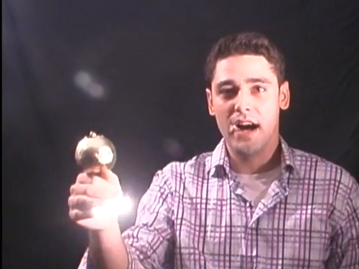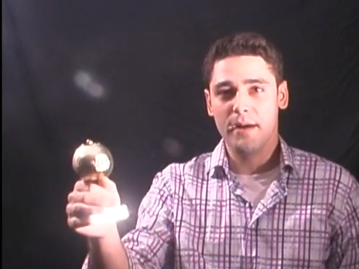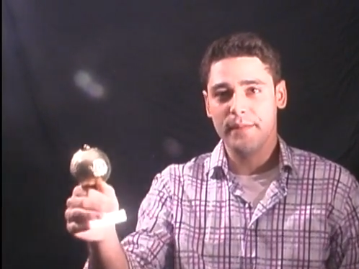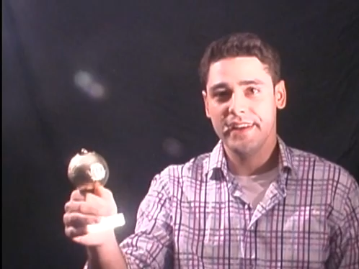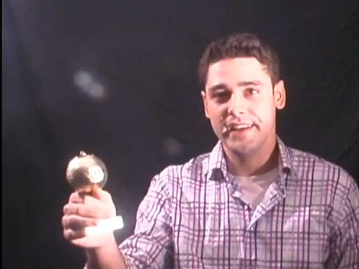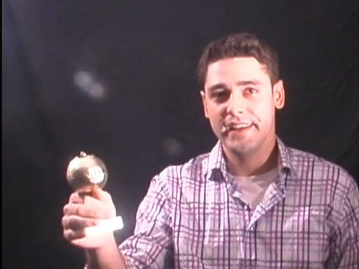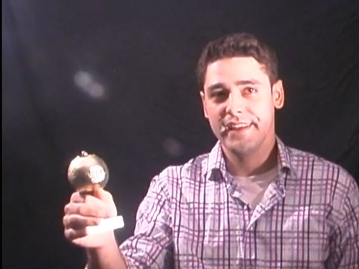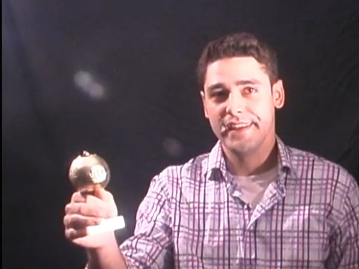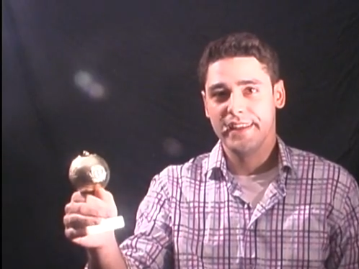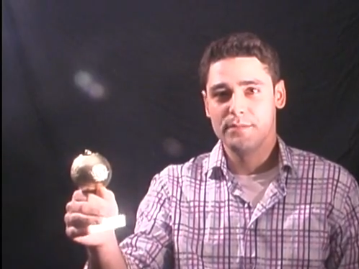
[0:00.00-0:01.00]
mom
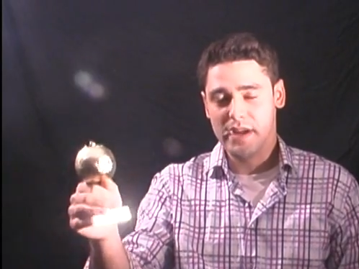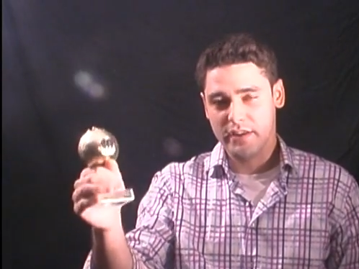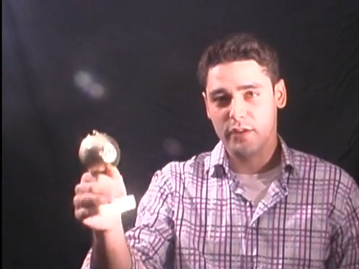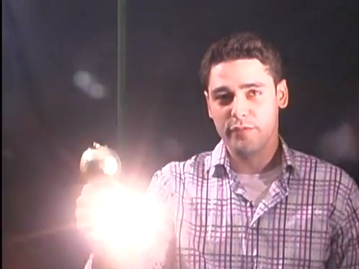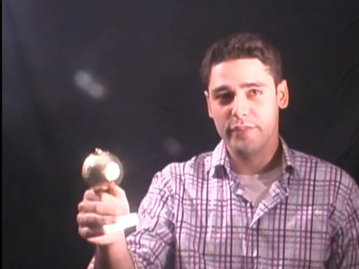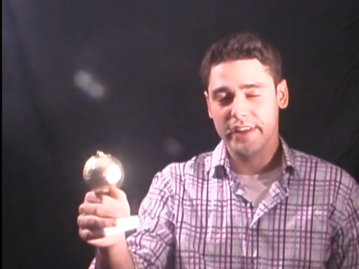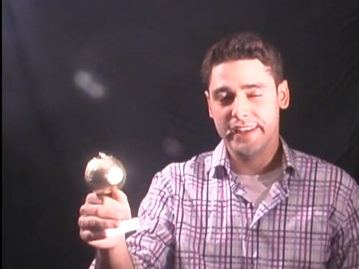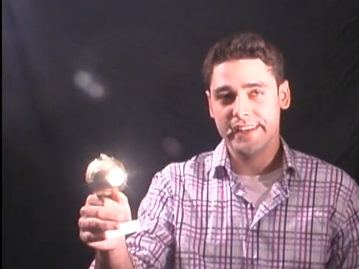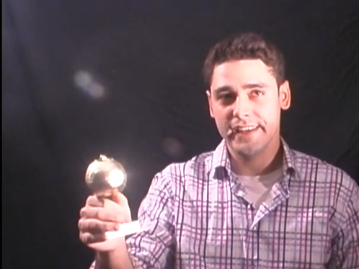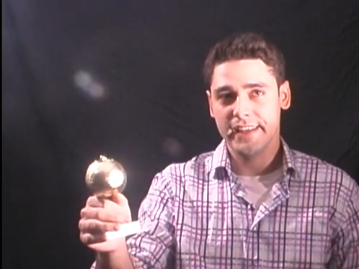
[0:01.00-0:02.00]
my
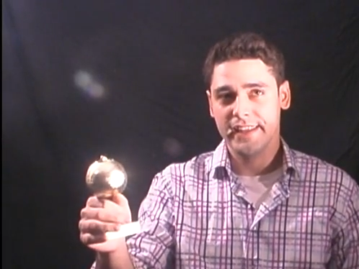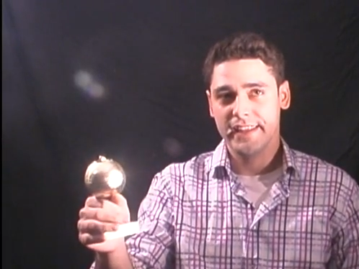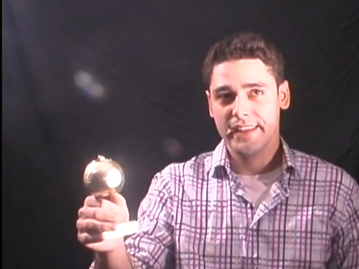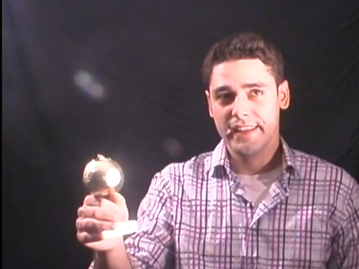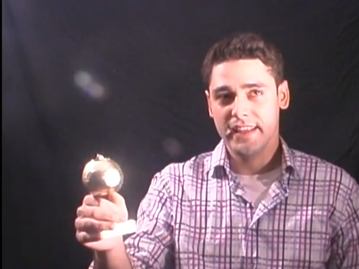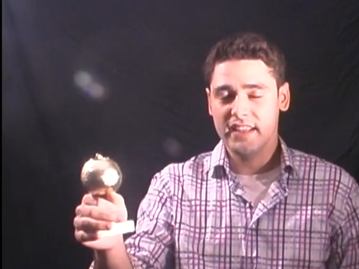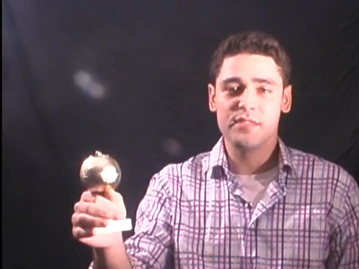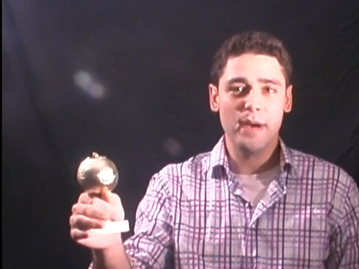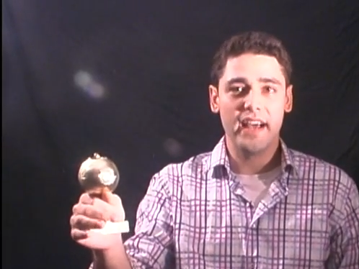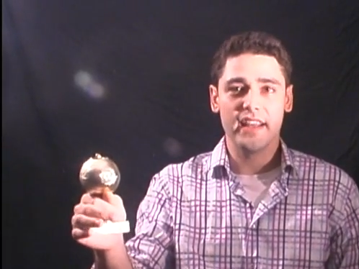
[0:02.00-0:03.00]
girlfriend,
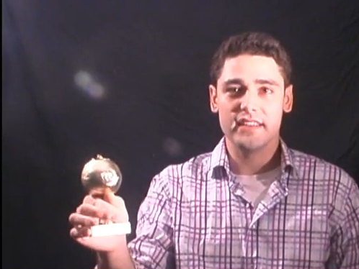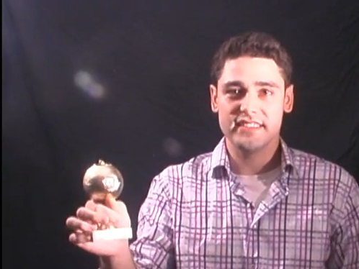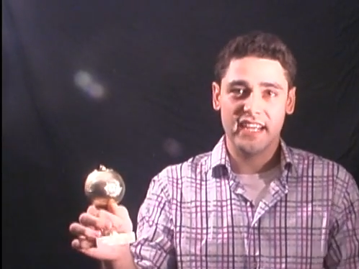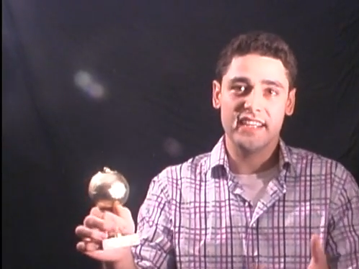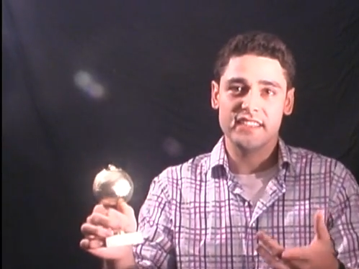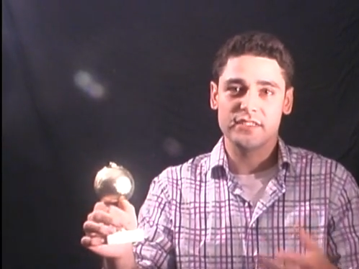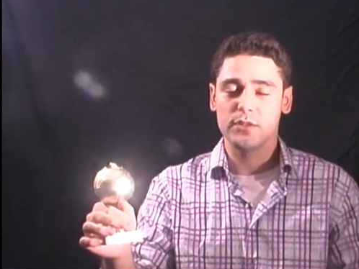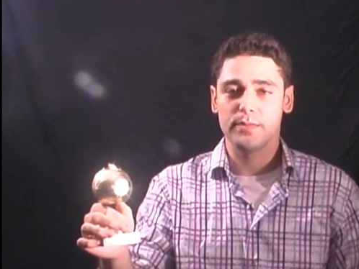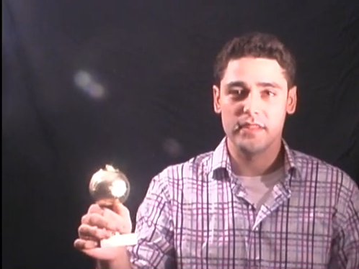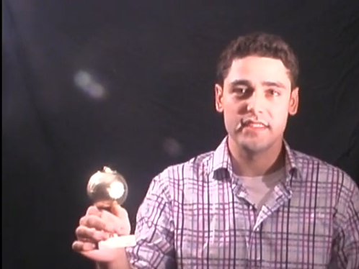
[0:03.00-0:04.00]
and that's about it. The
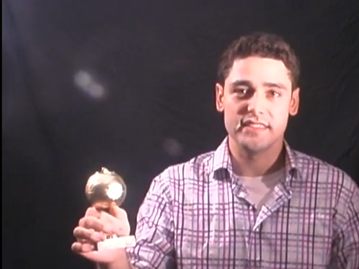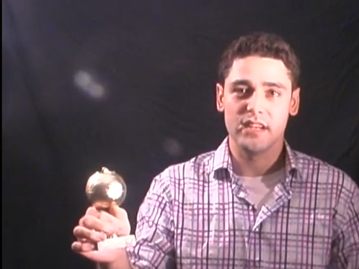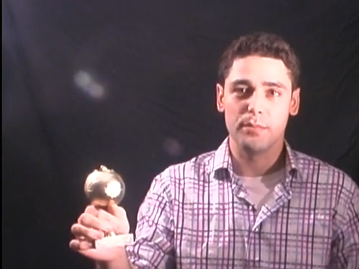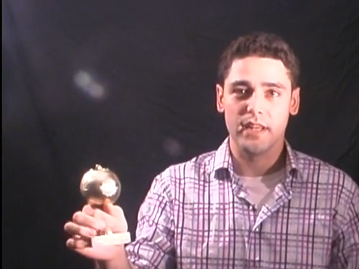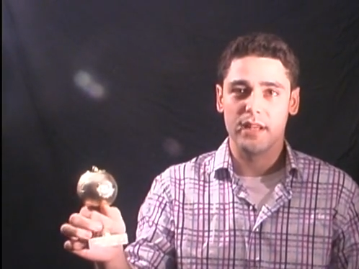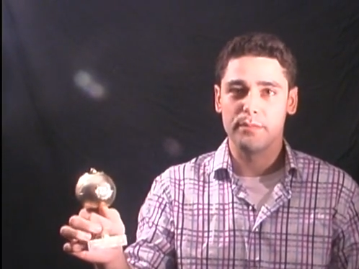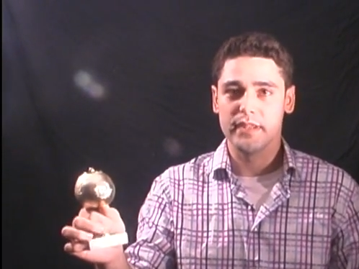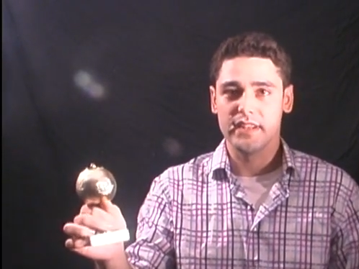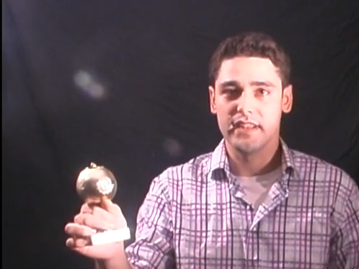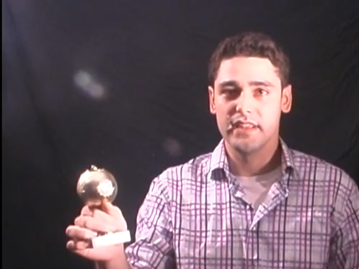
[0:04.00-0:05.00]
Chinese group does help a
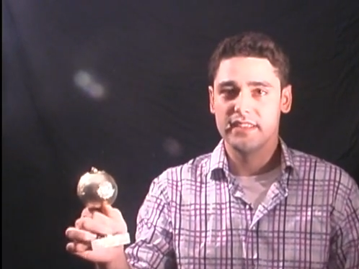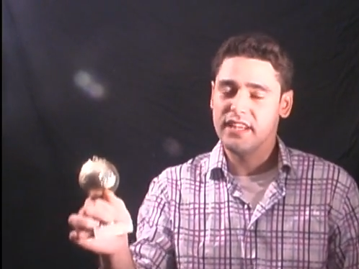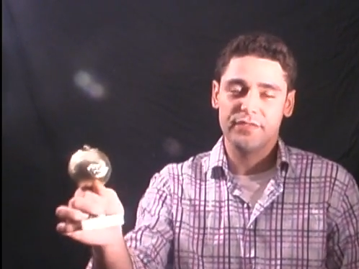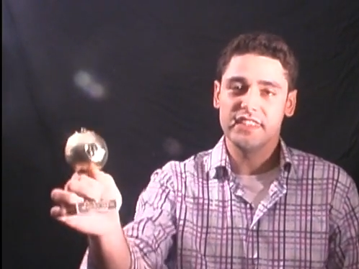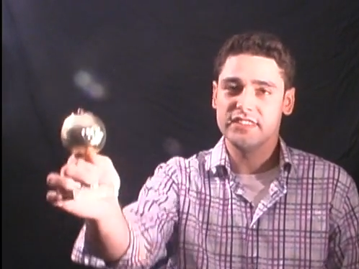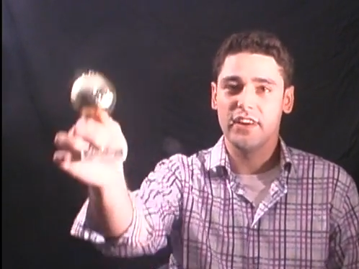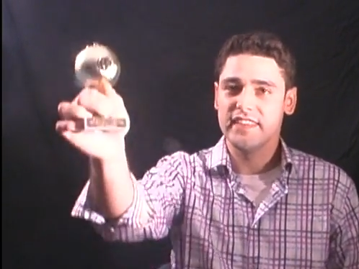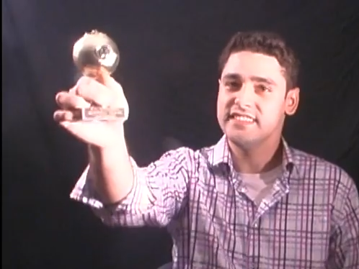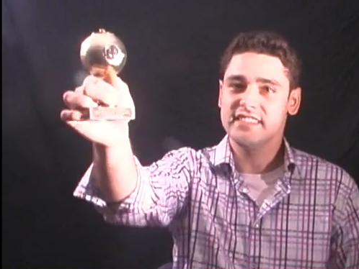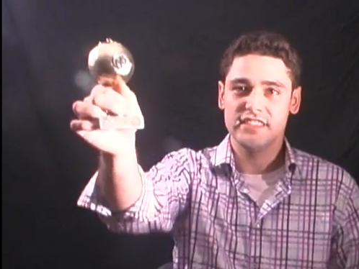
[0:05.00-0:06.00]
lot, but definitely
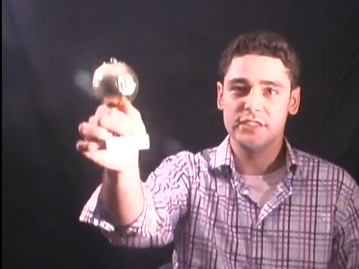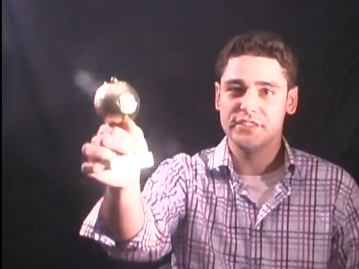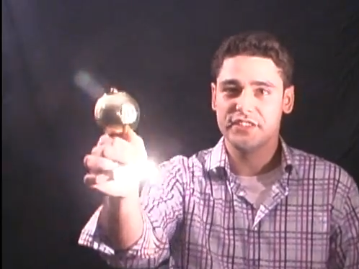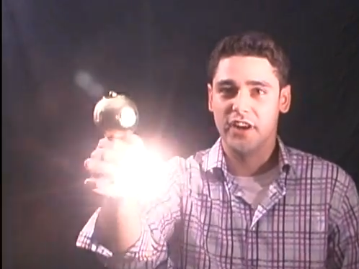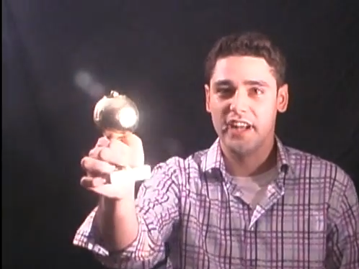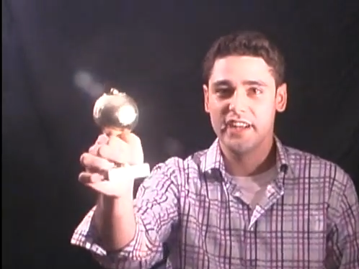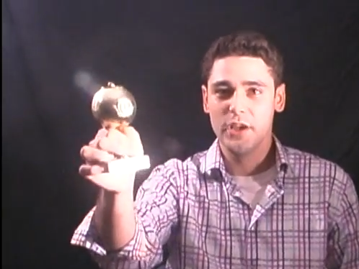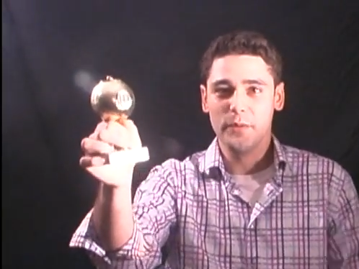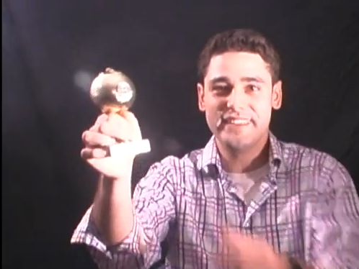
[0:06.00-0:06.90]
Sean. This is to you, Sean.